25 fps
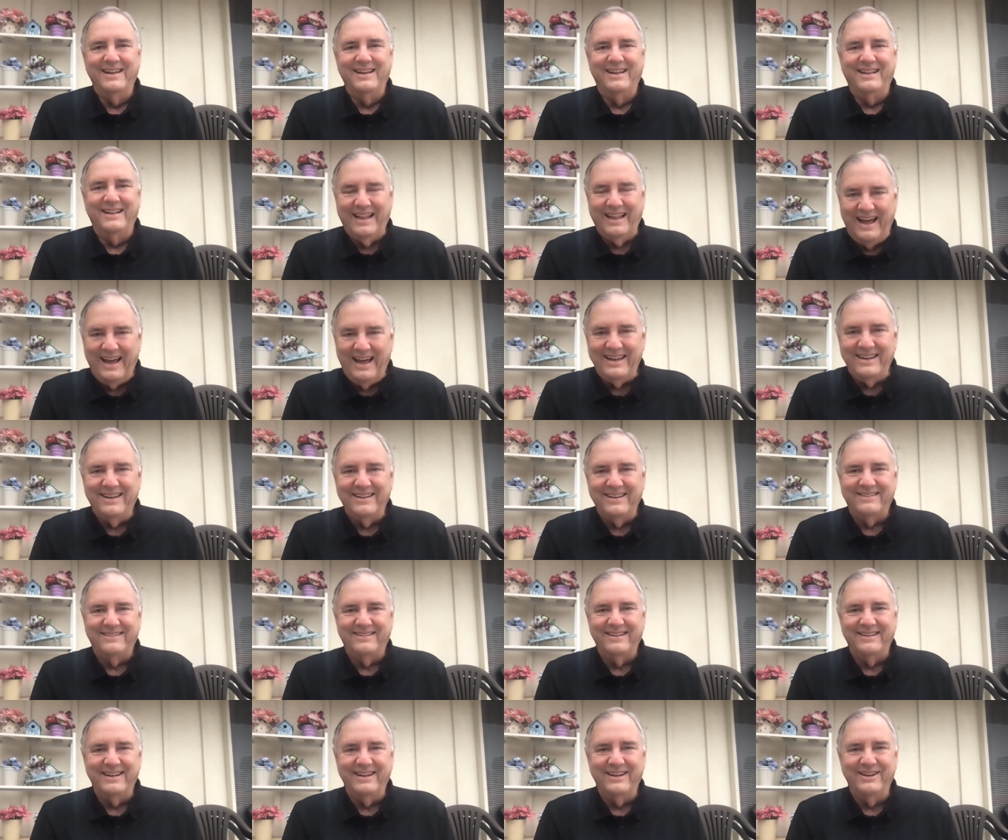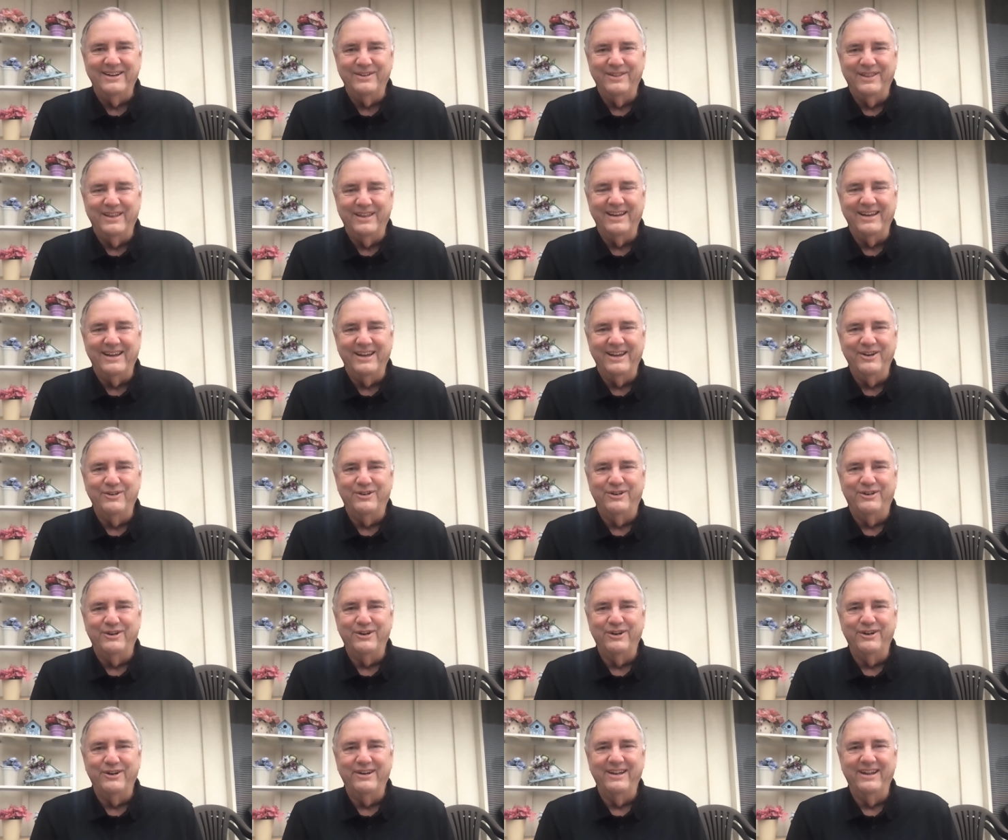Glad to see you that you
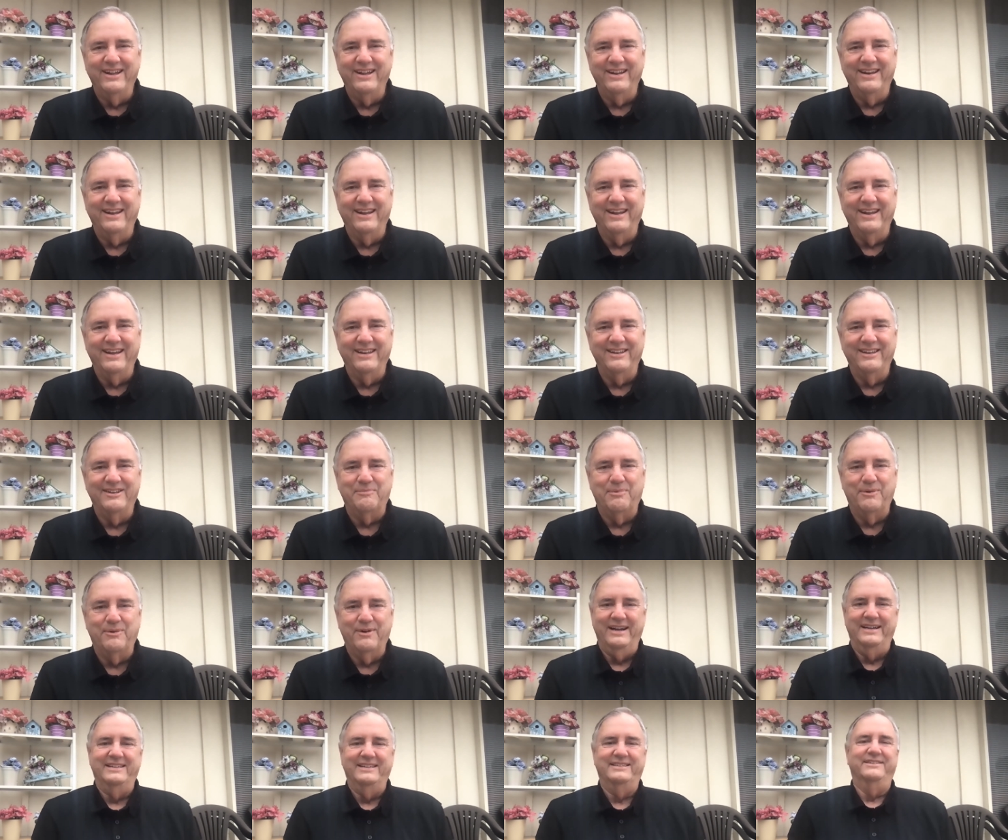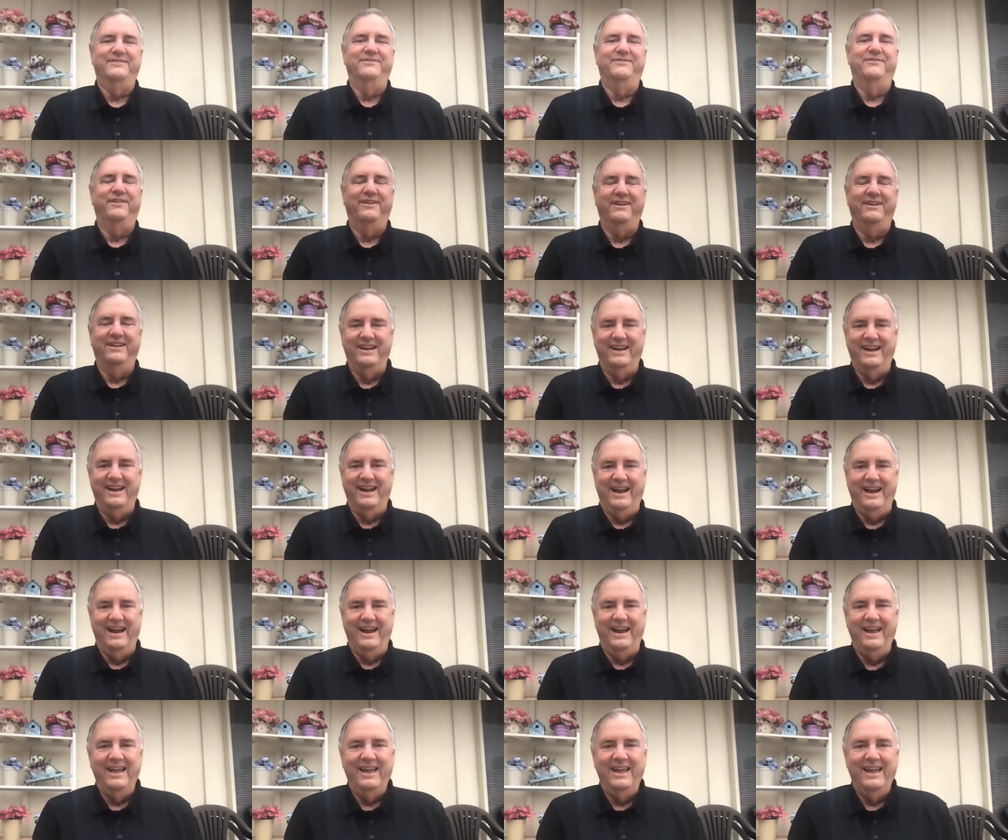tuned in to Inspiration for today.